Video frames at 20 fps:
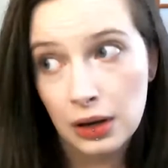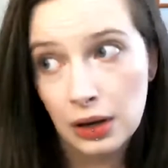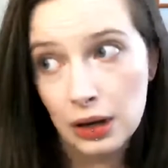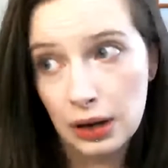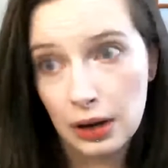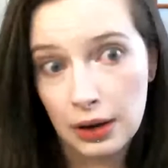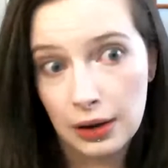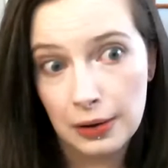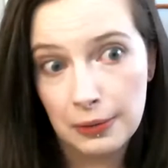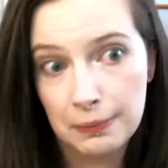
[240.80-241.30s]

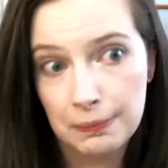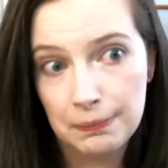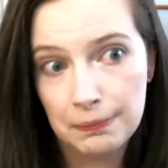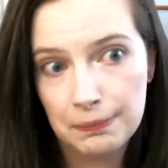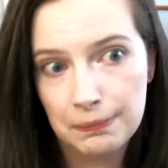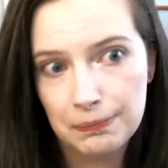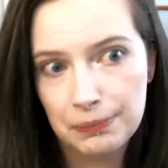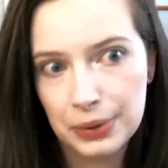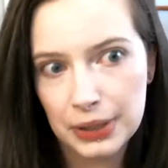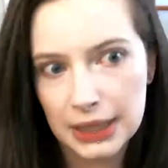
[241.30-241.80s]

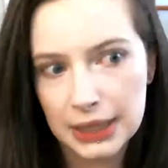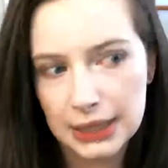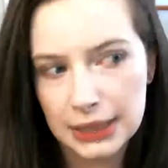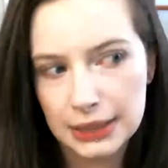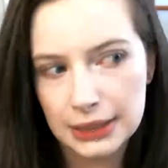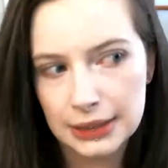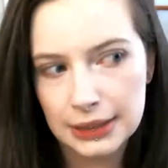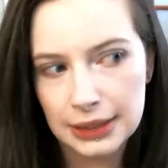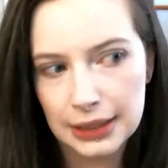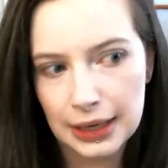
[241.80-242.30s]
but
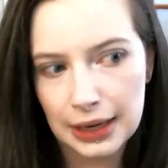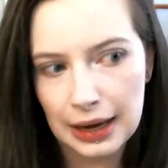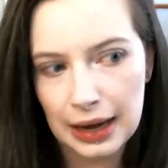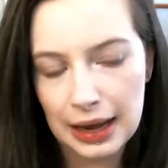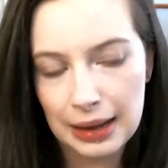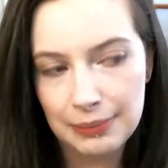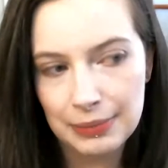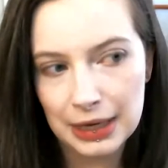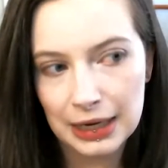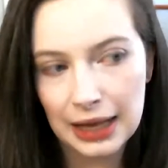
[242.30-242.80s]

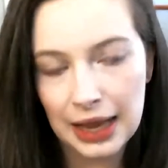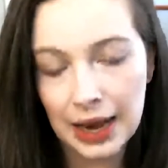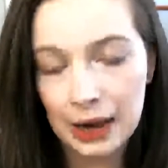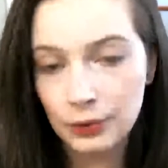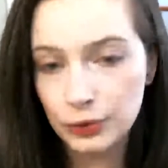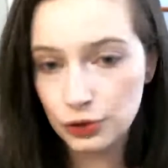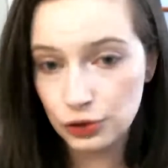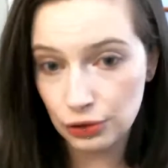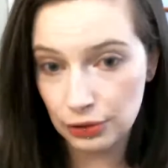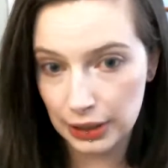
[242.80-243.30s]
I'm
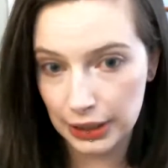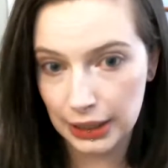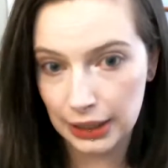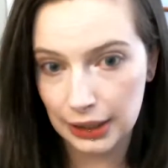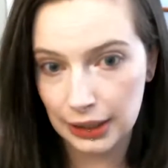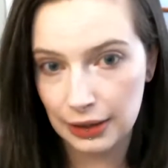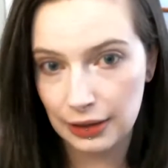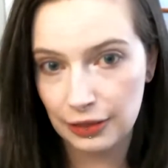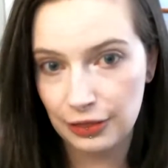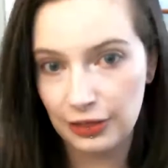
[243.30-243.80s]

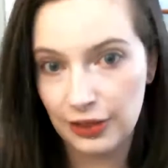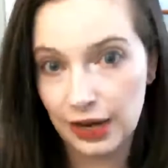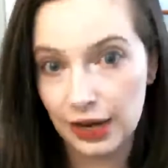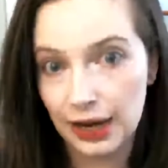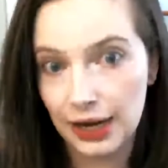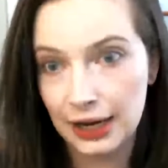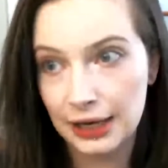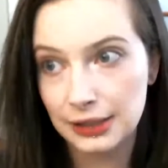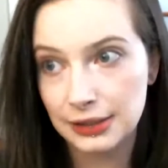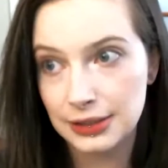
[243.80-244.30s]
encountering
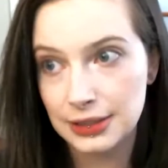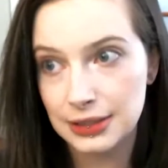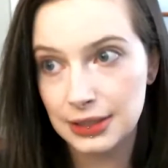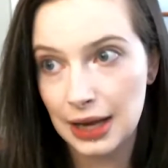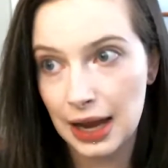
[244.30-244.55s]
that